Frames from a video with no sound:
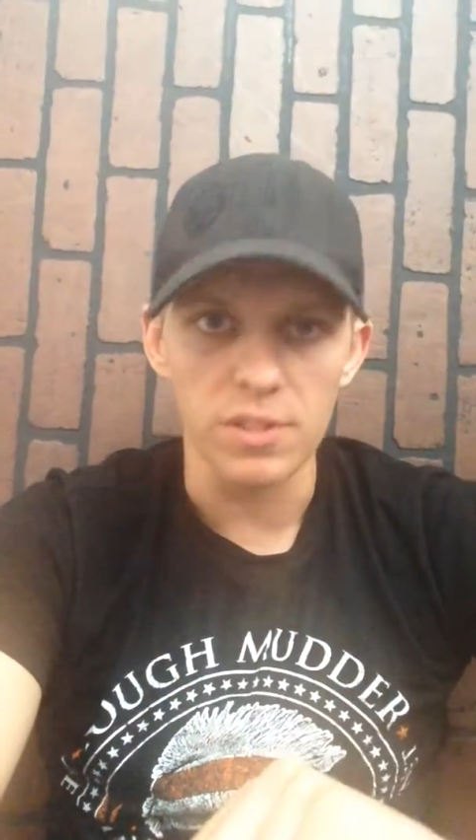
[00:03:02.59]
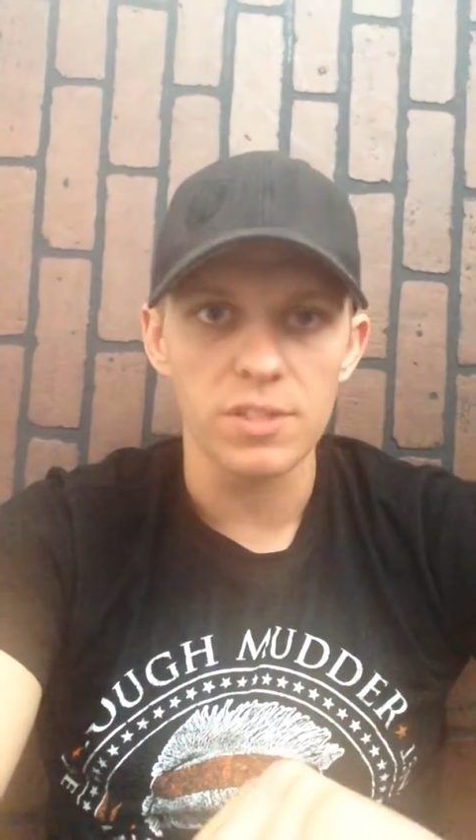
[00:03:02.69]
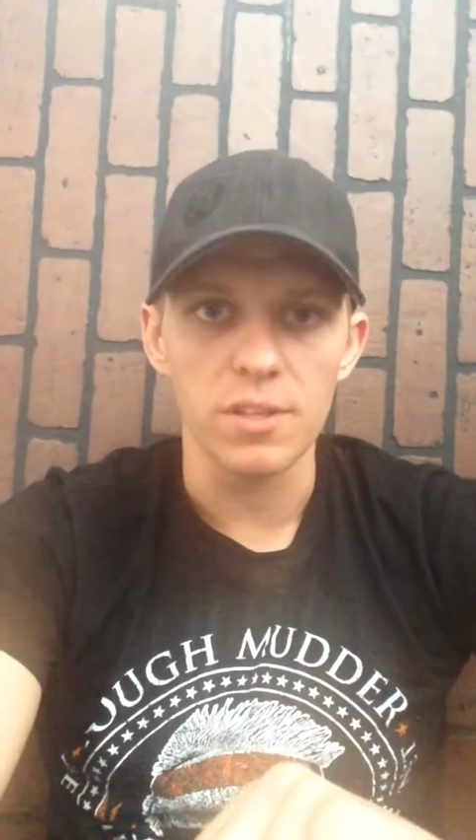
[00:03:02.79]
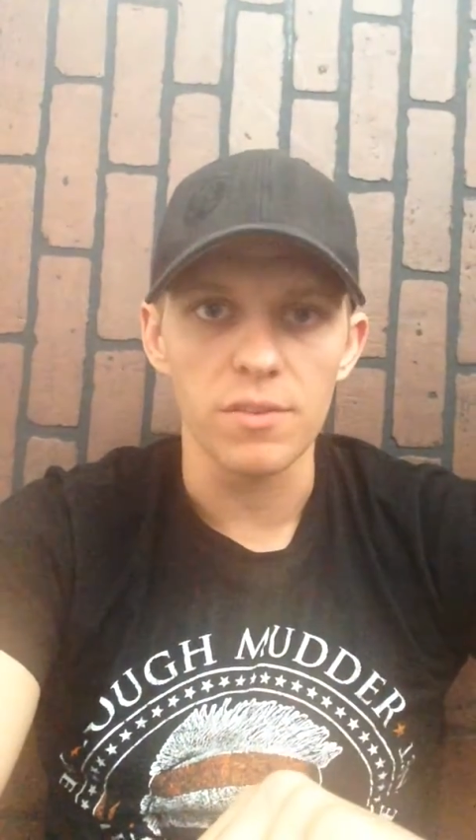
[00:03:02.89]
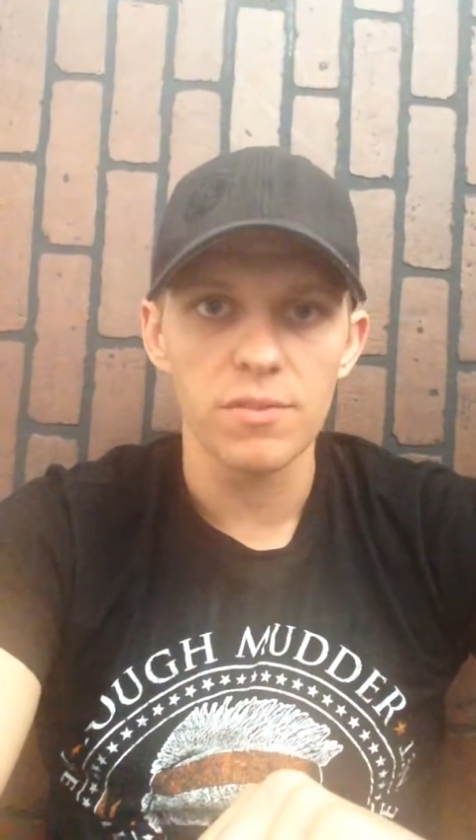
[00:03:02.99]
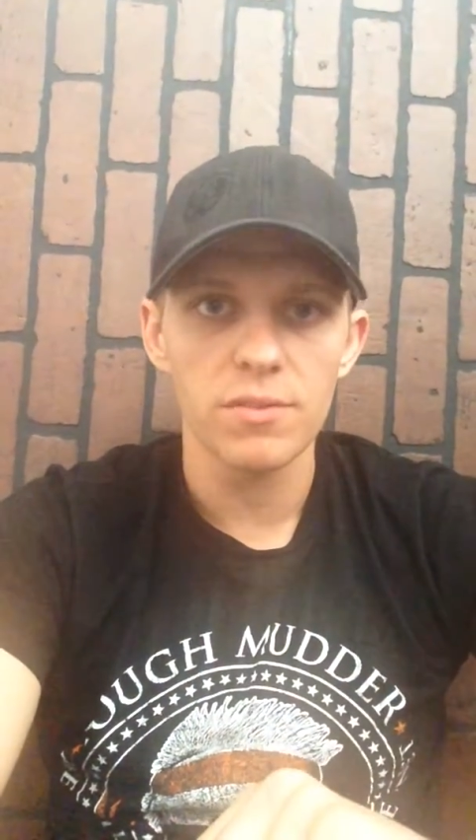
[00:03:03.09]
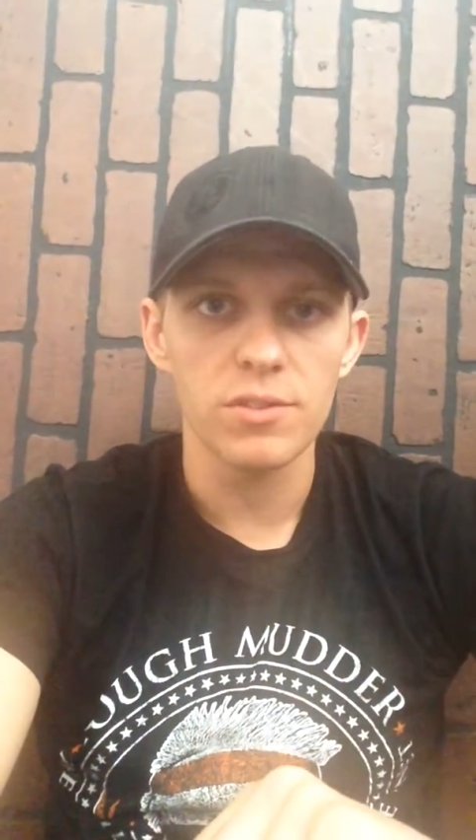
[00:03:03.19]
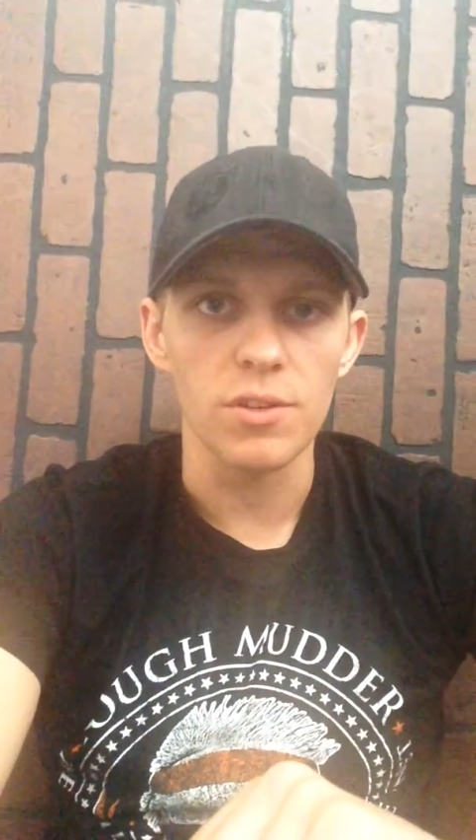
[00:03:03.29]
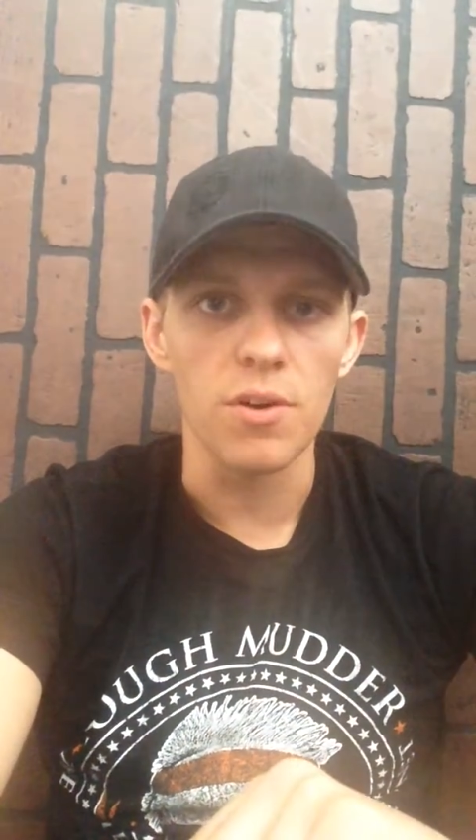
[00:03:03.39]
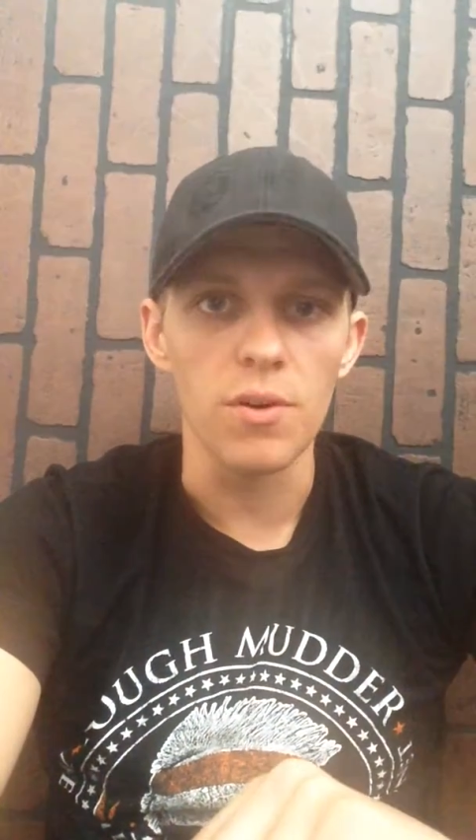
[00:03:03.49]
this stuff
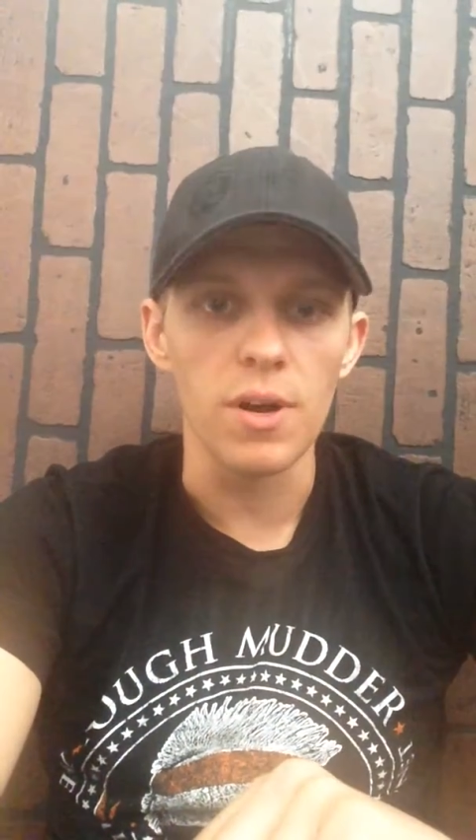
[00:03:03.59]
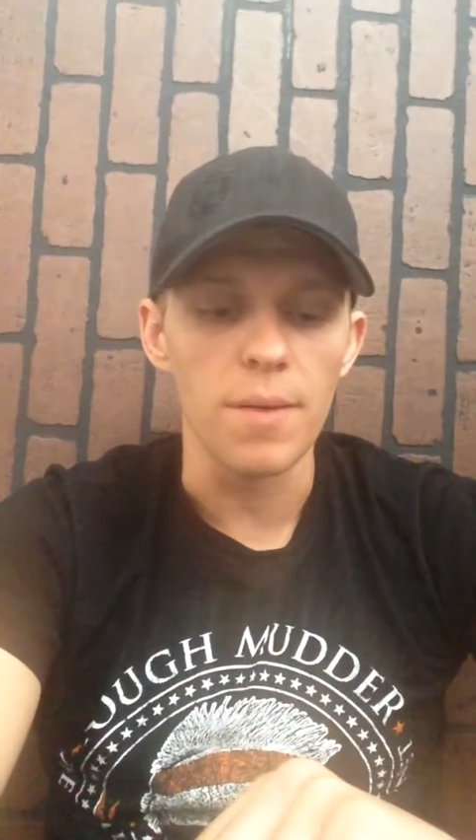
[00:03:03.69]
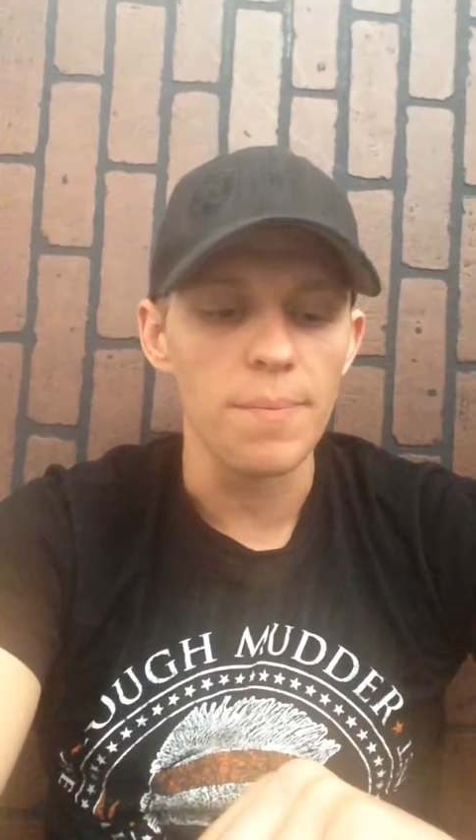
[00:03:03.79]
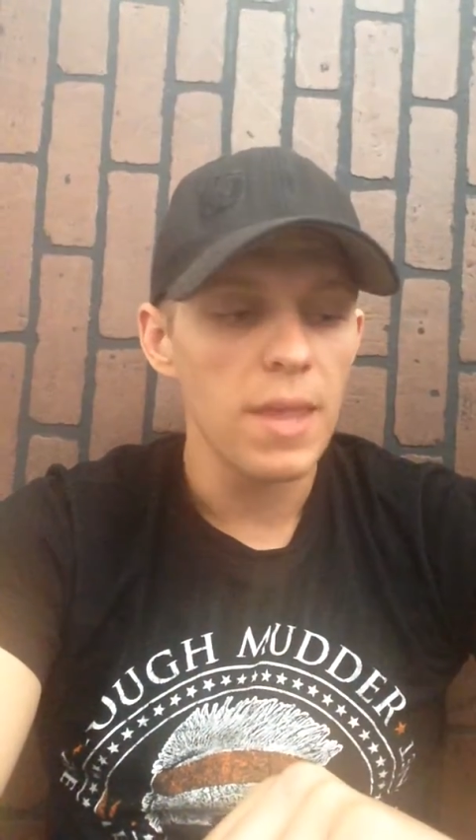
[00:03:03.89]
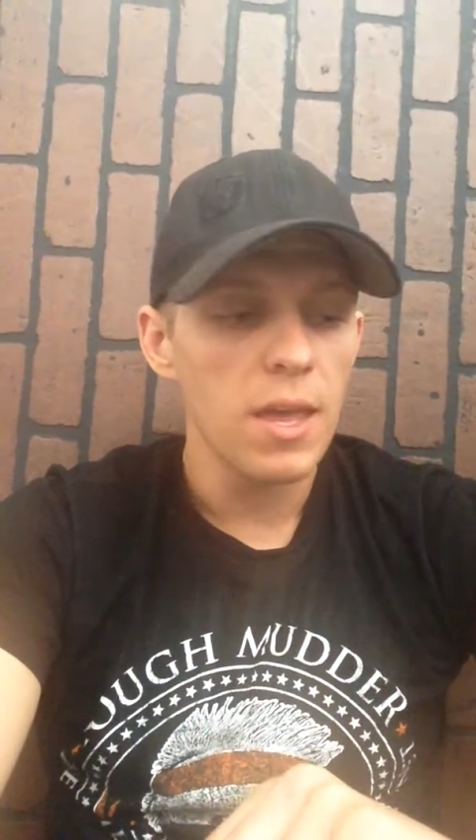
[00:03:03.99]
so uh,